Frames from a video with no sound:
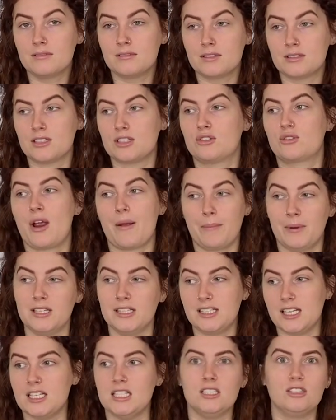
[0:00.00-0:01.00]

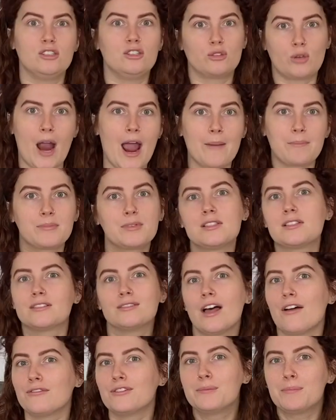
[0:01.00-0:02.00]
discrepancies, scraps
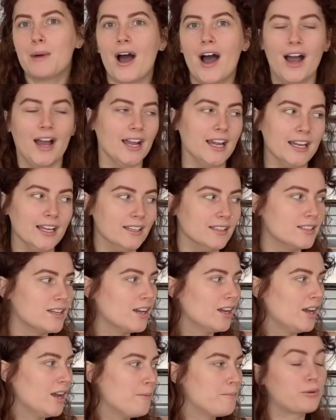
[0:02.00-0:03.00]
left behind,
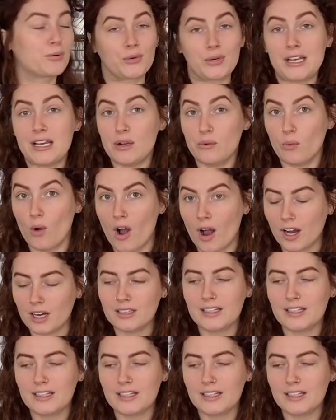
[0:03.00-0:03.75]
pre-wash.